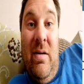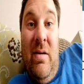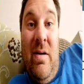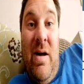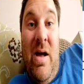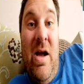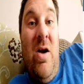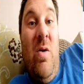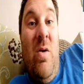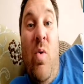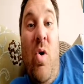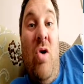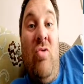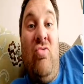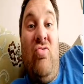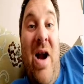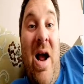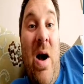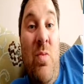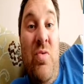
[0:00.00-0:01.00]
I can walk
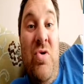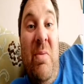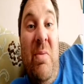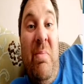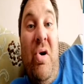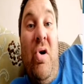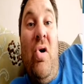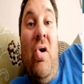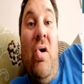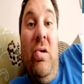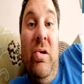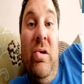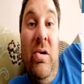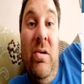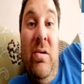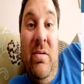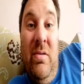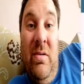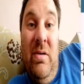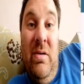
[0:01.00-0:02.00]
round a ball.
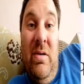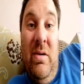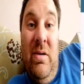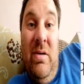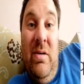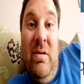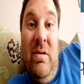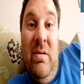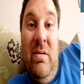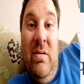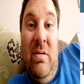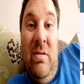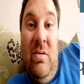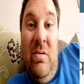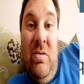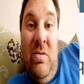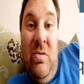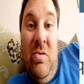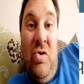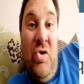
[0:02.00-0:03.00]

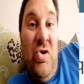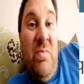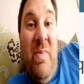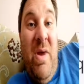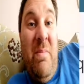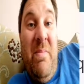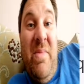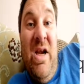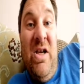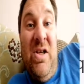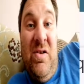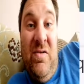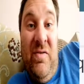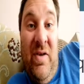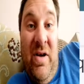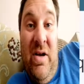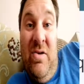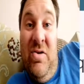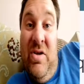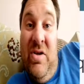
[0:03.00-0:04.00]
Doesn't make me a
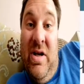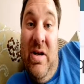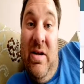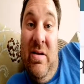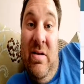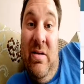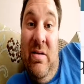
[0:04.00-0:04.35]
sphere, does it?